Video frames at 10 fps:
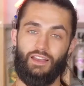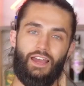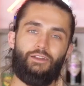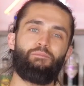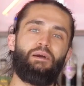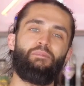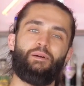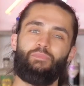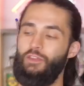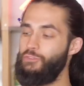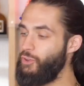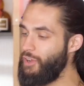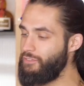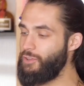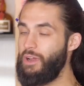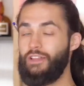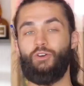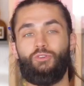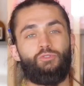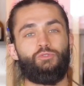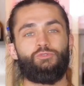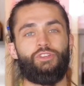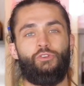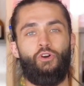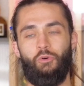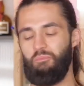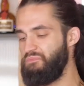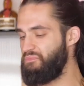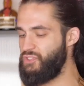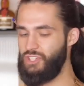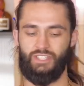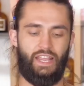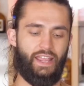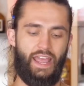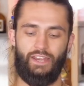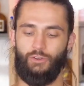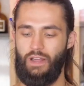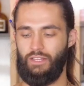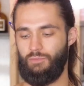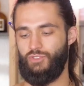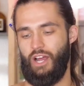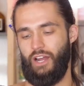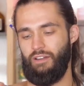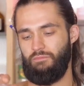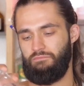And remember, if you don't have the right cocktail tools at home, just take any random jar,